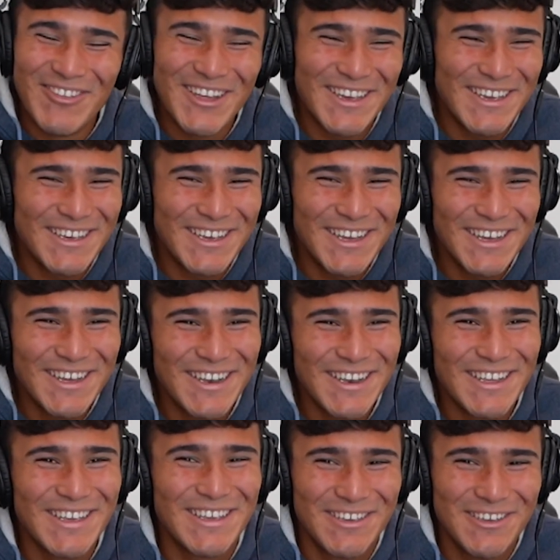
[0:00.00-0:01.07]
I'm like,
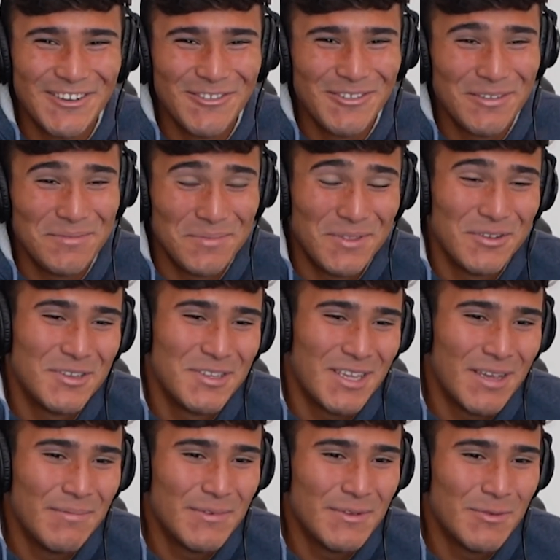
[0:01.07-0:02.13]
God, there's
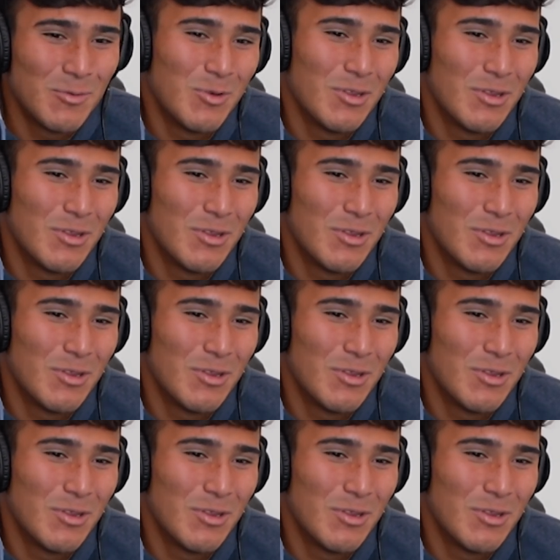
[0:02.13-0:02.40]
times where